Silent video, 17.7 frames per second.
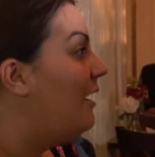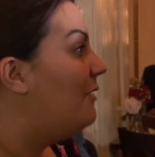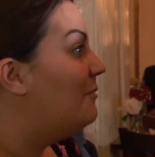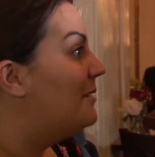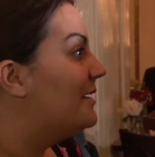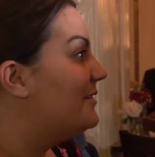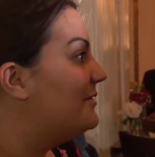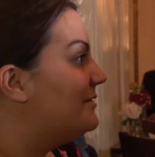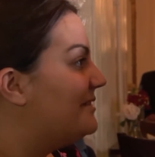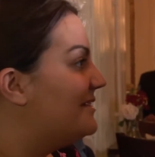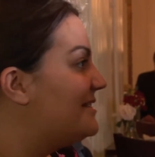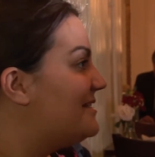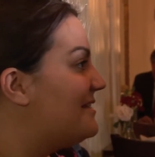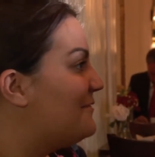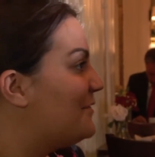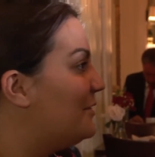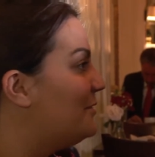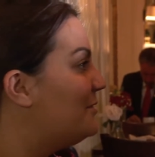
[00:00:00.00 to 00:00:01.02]
oh my goodness,
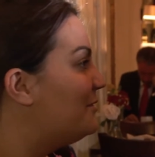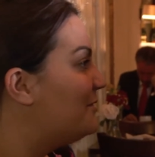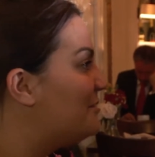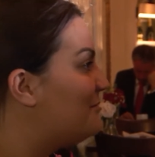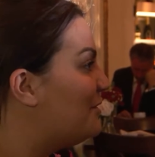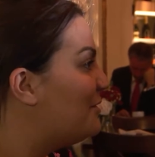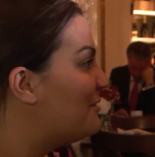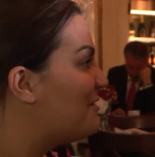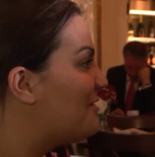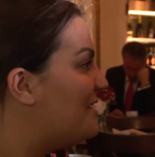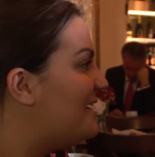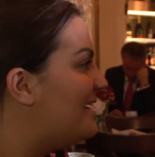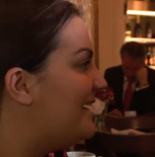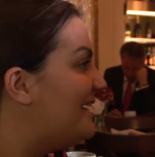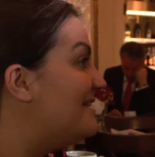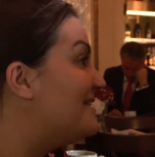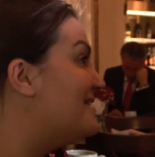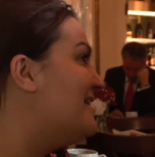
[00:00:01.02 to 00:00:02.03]
they've Googled the wrong
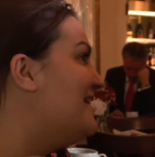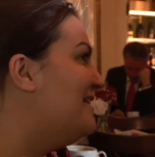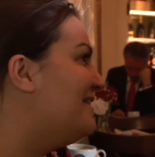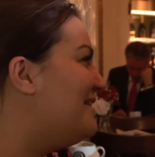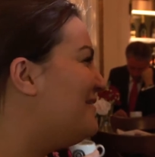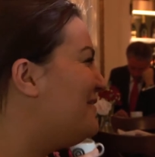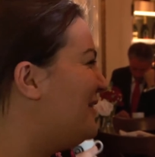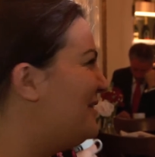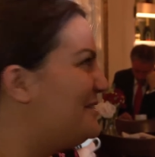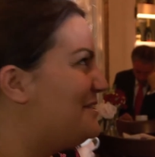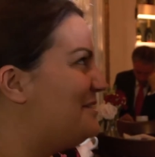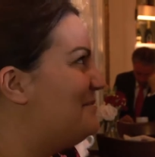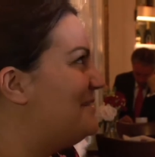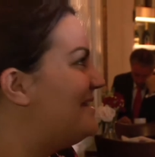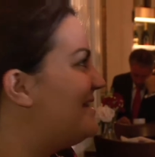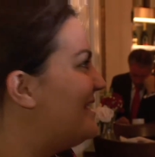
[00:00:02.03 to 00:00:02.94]
thing. It's they've heard Jimmy